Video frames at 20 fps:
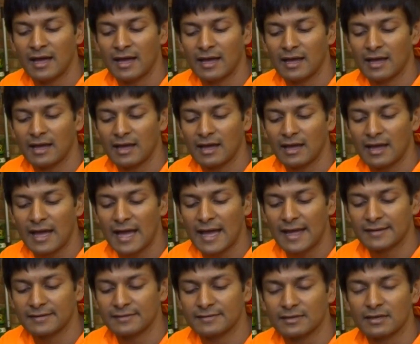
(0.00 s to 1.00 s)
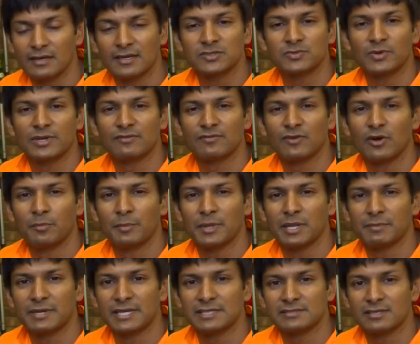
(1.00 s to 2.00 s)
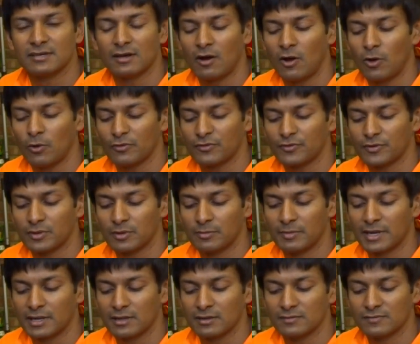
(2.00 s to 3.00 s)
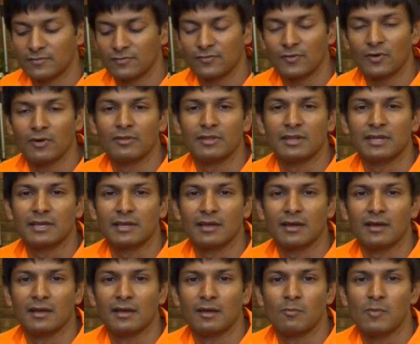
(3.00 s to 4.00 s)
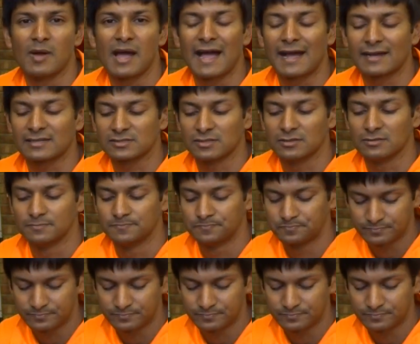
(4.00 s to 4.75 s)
and a 24mm hole through the middle for the axle.